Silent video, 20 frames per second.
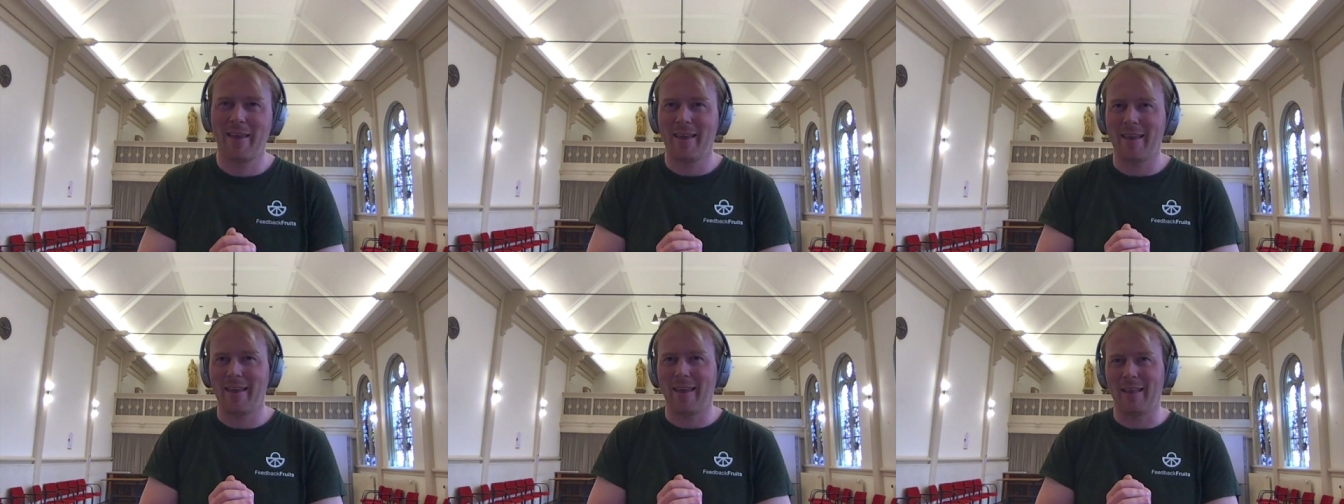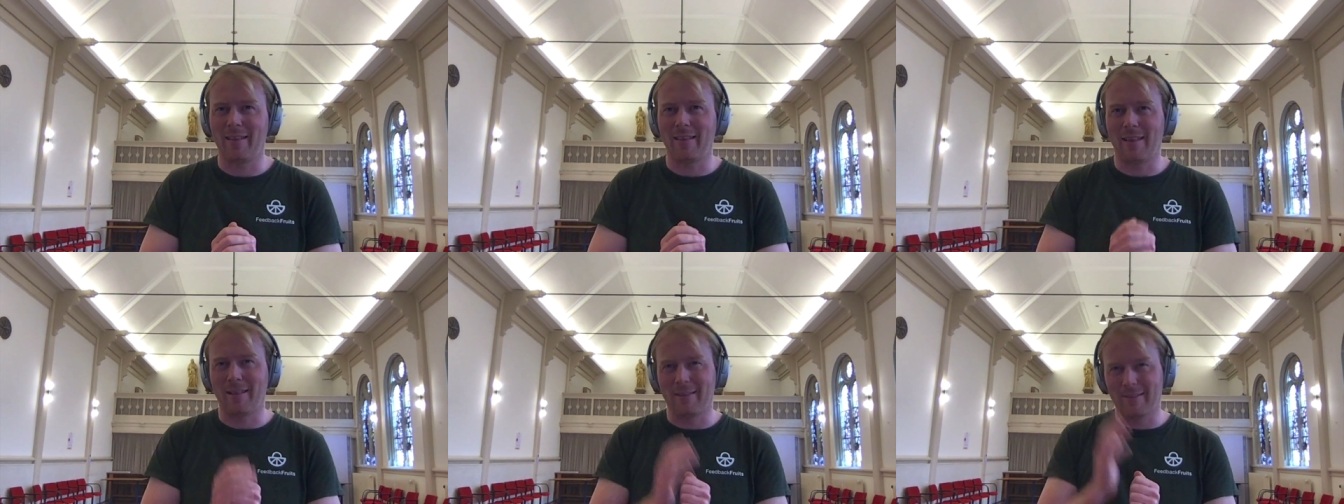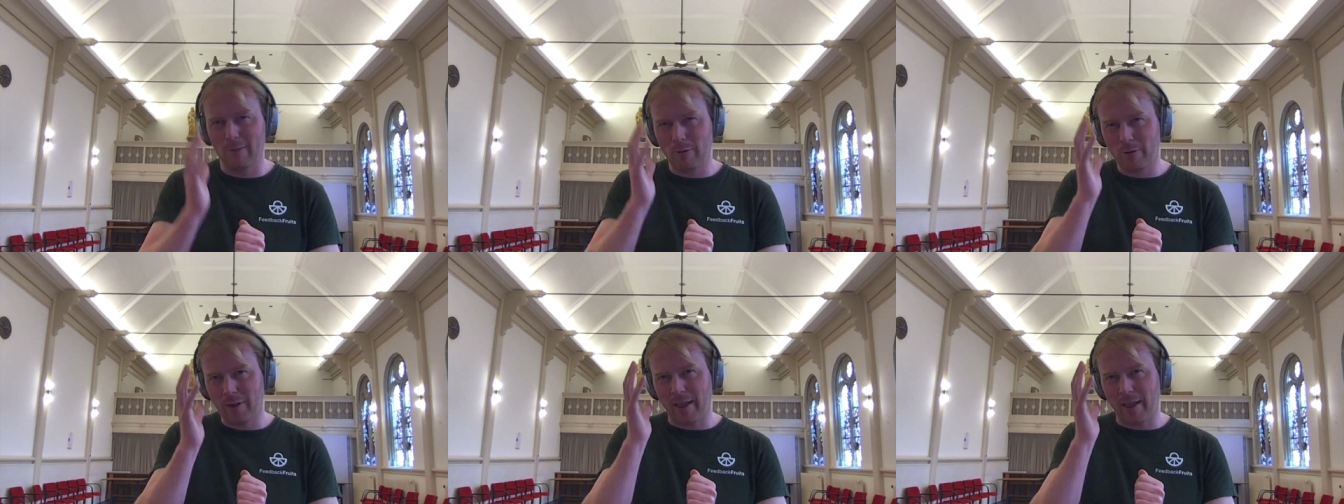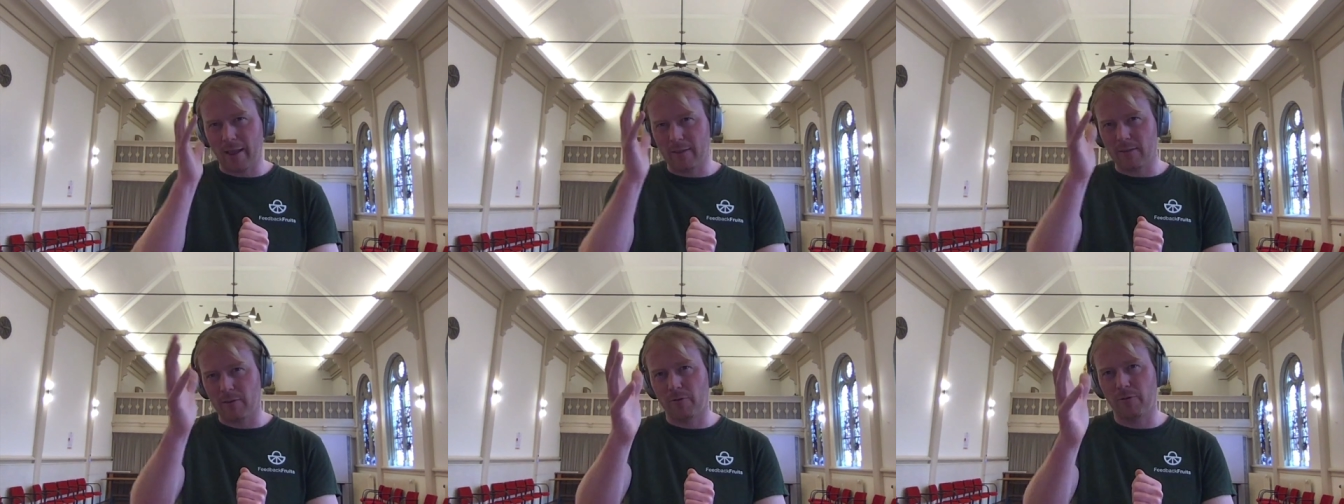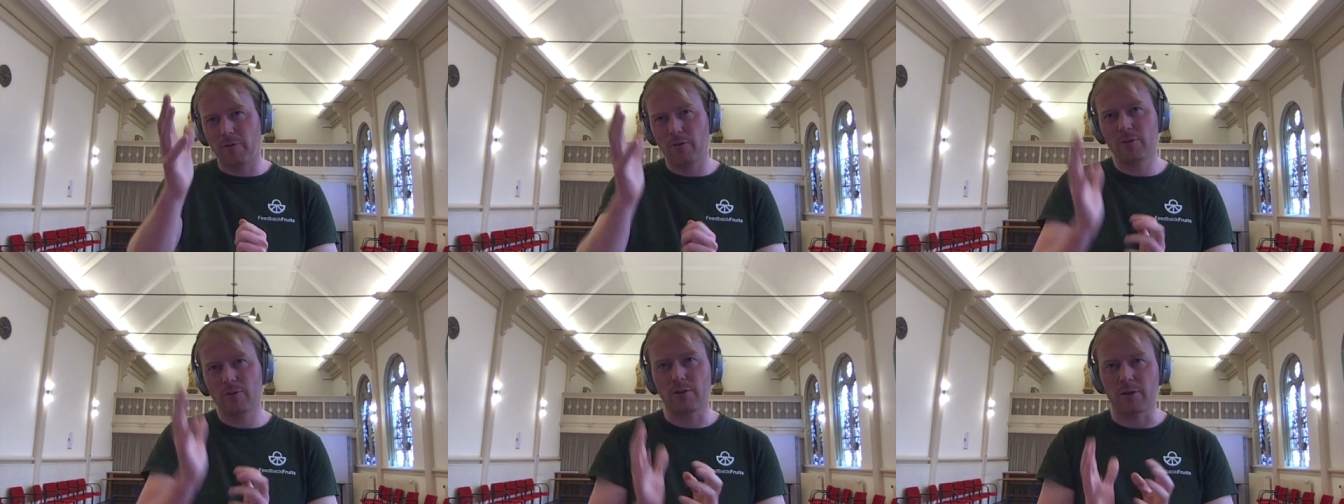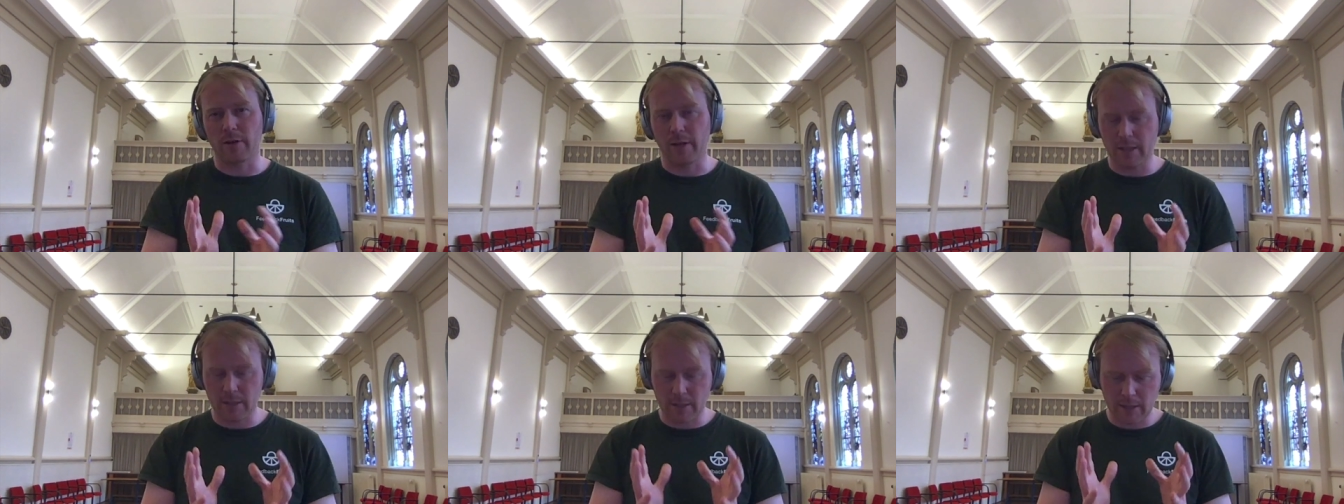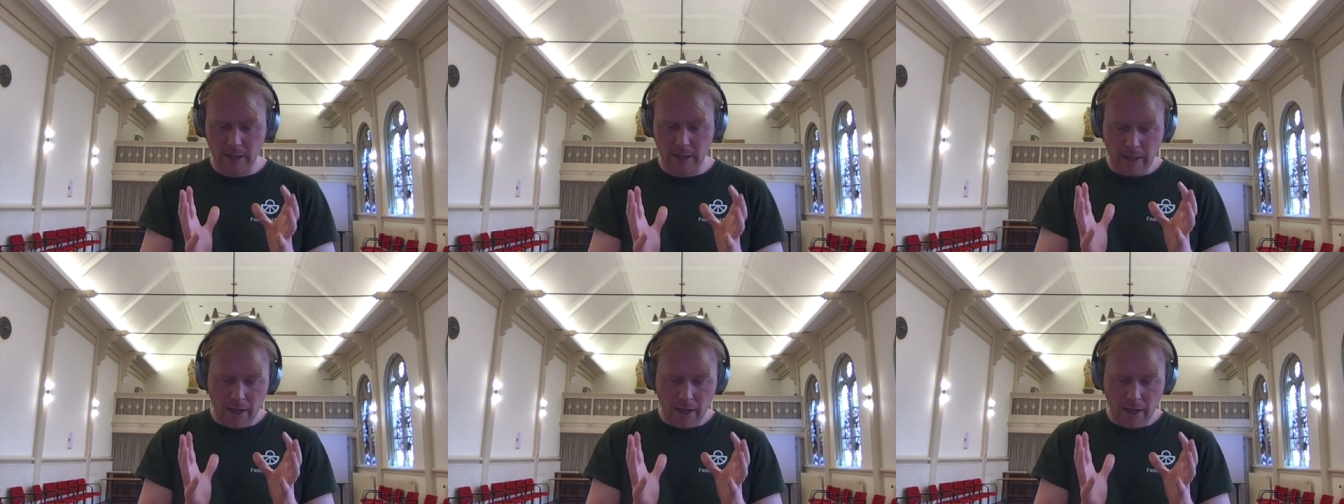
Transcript: and then looking at the future, is